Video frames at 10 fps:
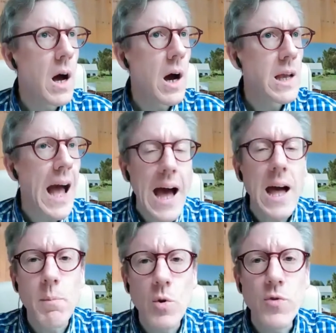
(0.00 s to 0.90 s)
can
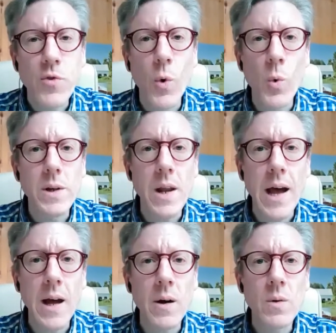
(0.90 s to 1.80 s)
move forward
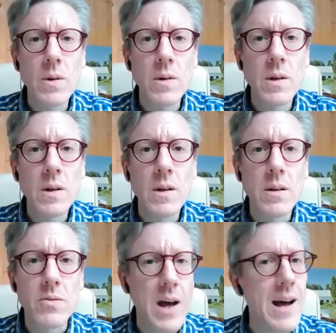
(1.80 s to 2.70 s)
now.
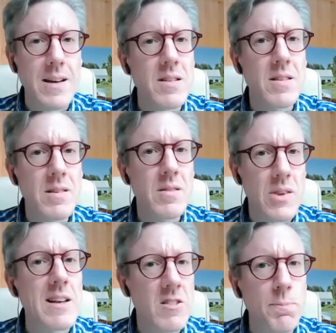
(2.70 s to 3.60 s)
That's
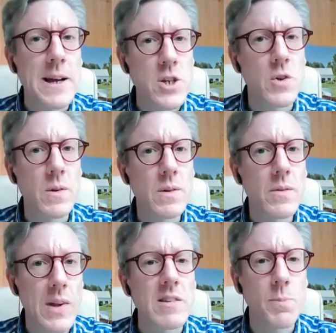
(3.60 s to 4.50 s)
special.
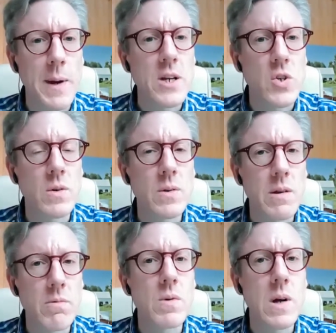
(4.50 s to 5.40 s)
That's special.
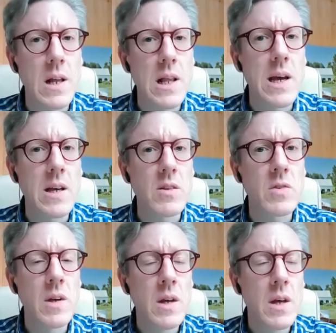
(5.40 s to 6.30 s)
It really
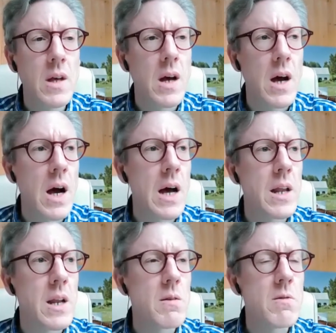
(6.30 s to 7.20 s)
is.
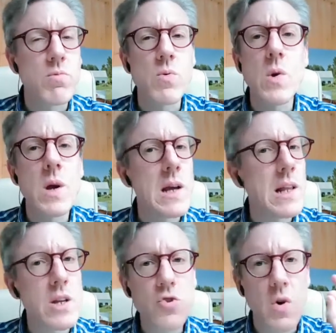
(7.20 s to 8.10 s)
And it
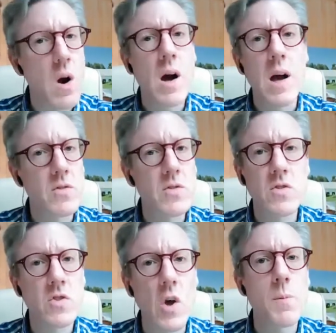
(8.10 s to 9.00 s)
really drives
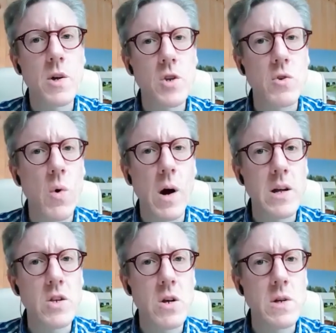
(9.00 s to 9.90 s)
so much of what I
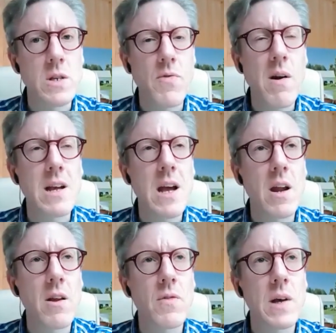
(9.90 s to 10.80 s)
do. It's a very
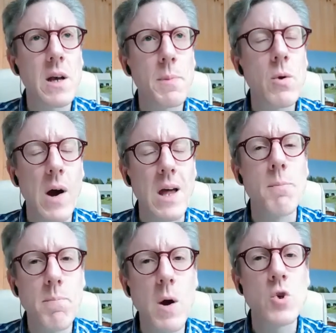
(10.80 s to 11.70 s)
it can be quite an
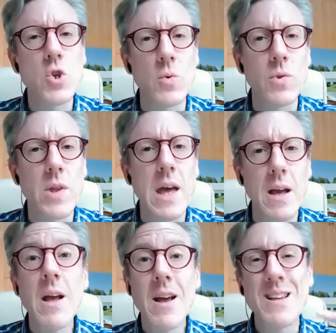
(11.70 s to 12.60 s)
emotional
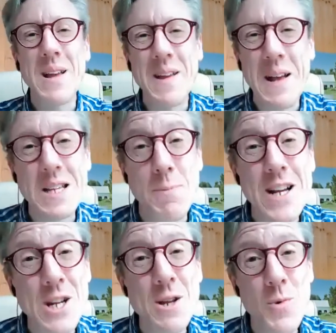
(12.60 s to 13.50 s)
thing,
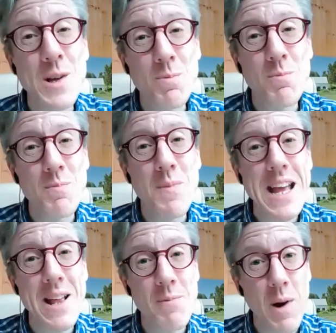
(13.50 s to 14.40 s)
especially with
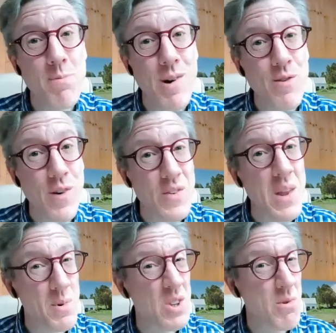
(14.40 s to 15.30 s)
me in my profile
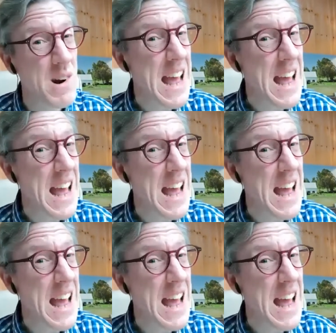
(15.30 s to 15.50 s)
number 3,